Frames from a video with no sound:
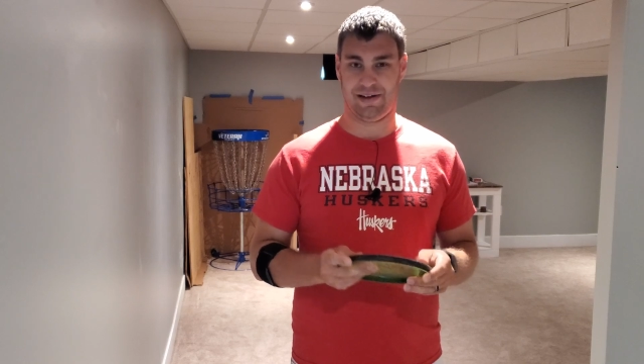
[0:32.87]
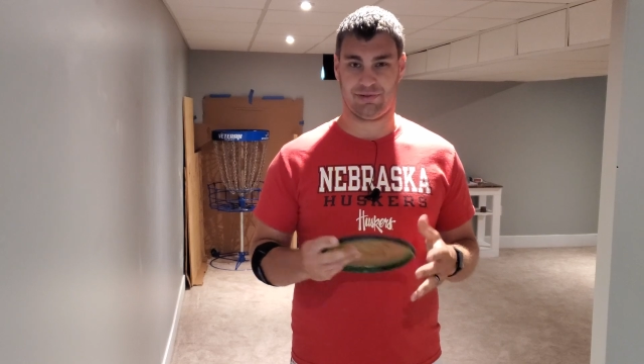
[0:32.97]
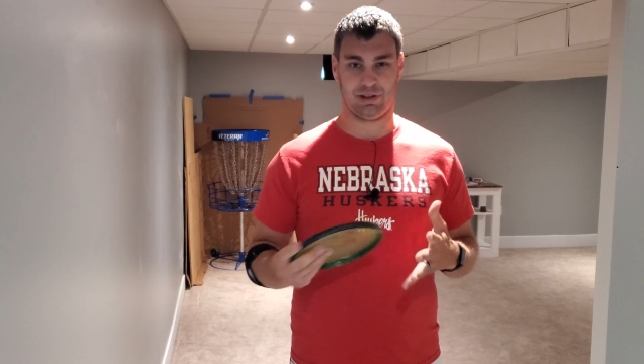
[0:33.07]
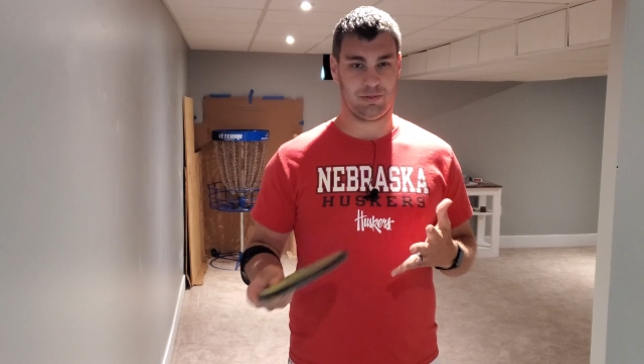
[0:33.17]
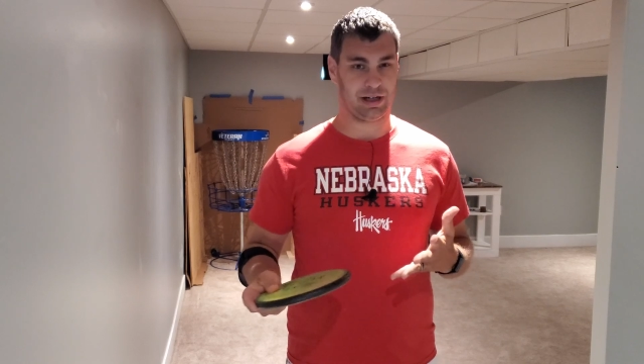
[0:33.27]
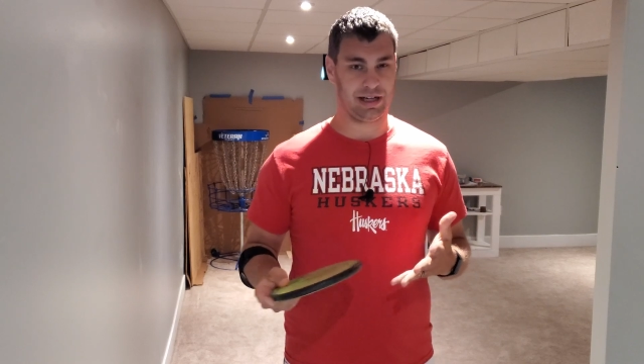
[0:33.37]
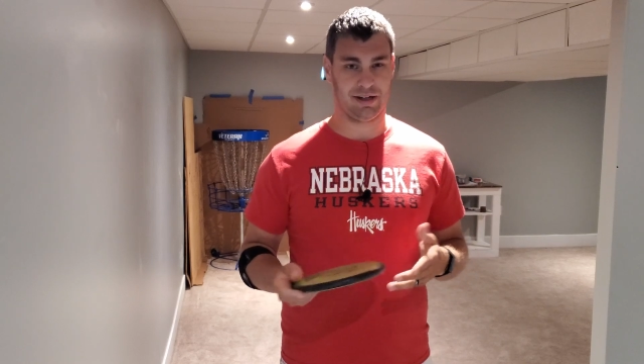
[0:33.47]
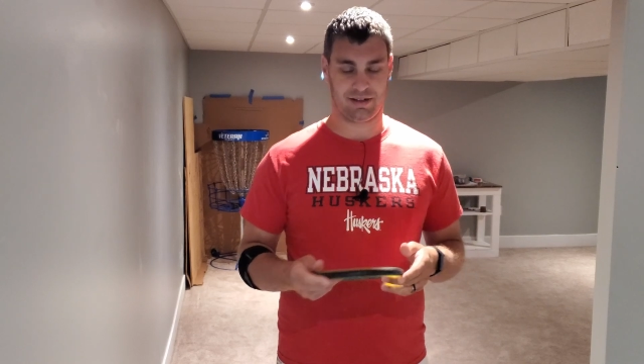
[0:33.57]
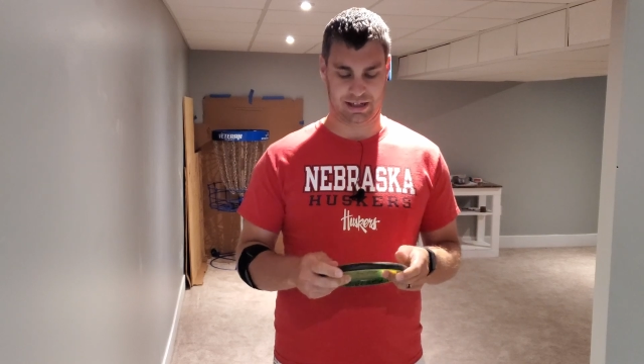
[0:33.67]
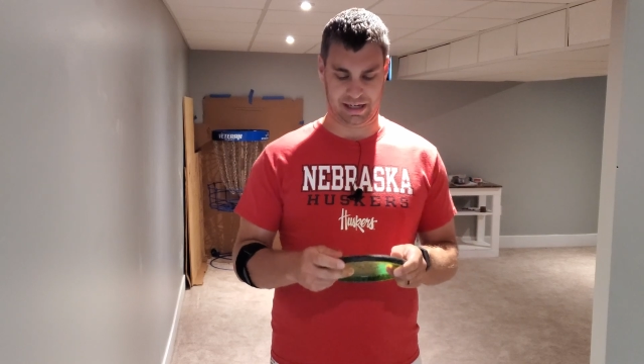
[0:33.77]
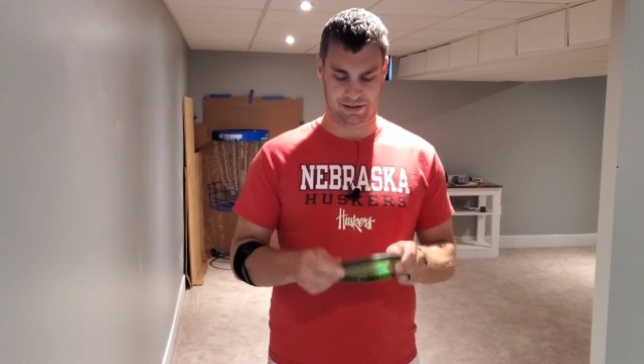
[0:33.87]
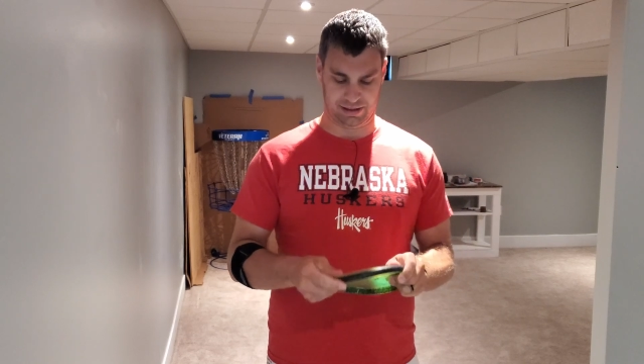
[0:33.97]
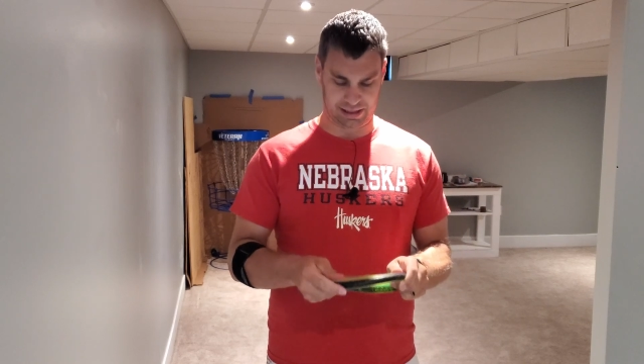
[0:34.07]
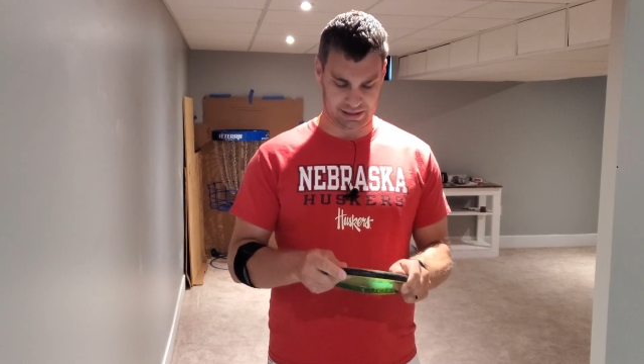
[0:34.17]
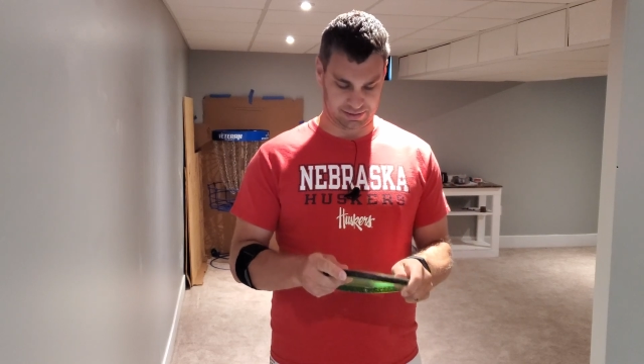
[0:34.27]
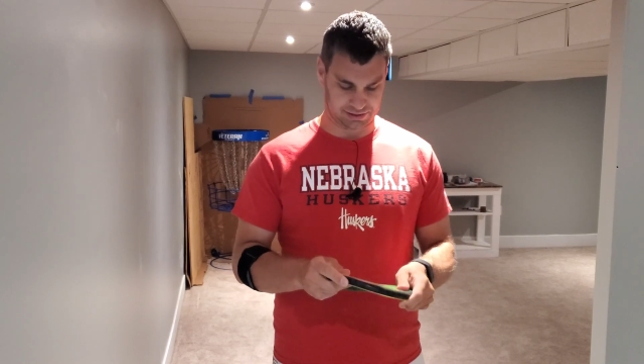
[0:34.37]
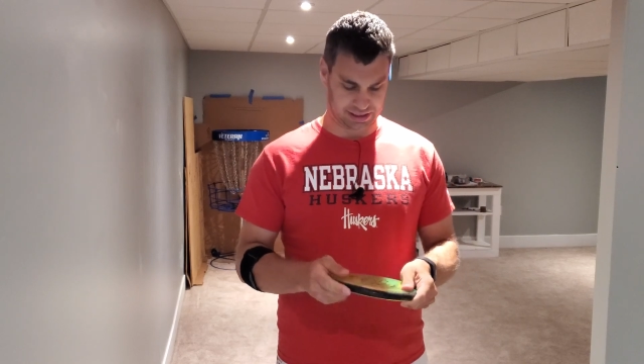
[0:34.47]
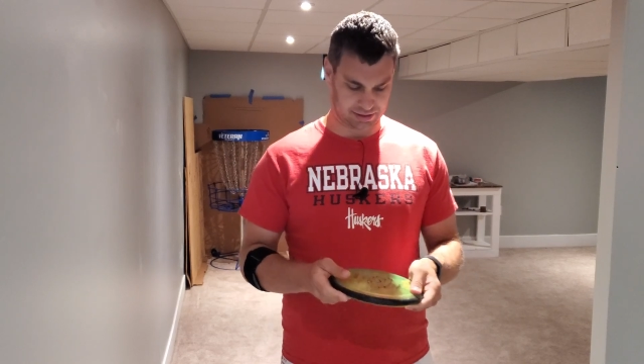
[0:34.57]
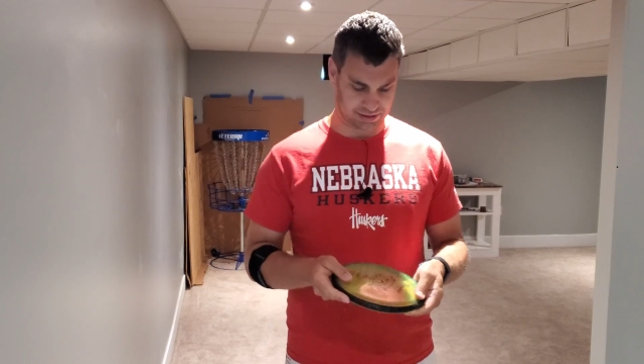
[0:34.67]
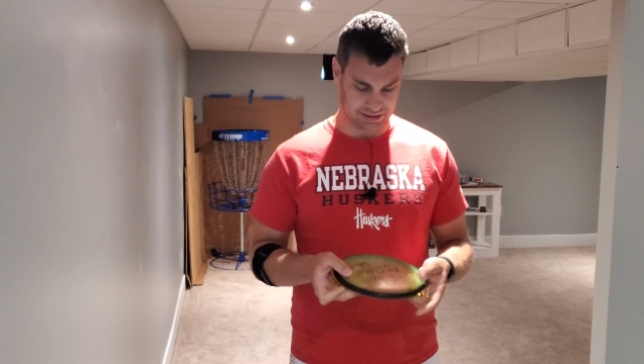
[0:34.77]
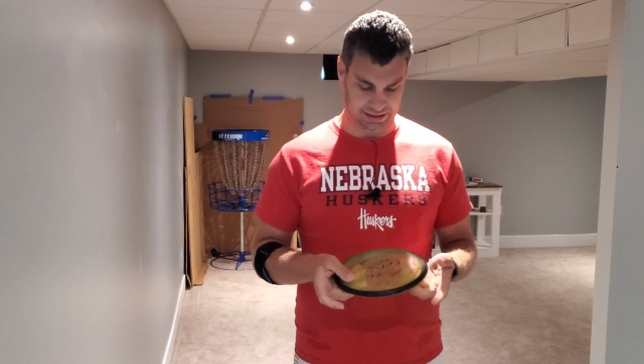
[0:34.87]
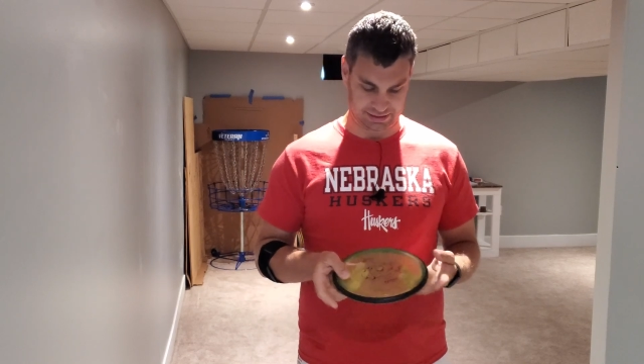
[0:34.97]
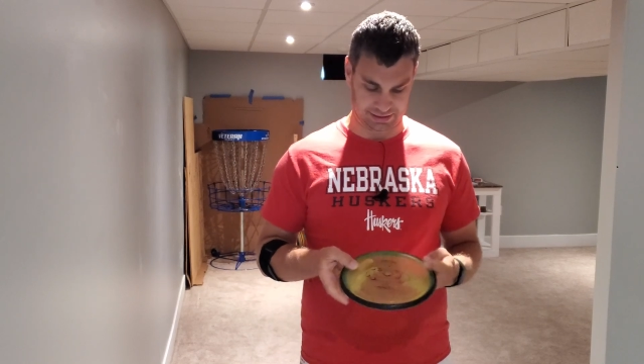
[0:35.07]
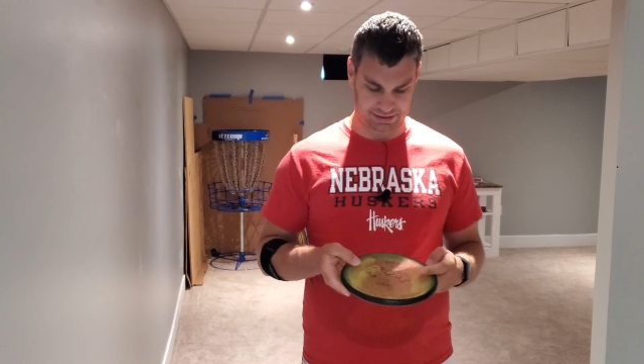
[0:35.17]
after a while I kind of settled on this.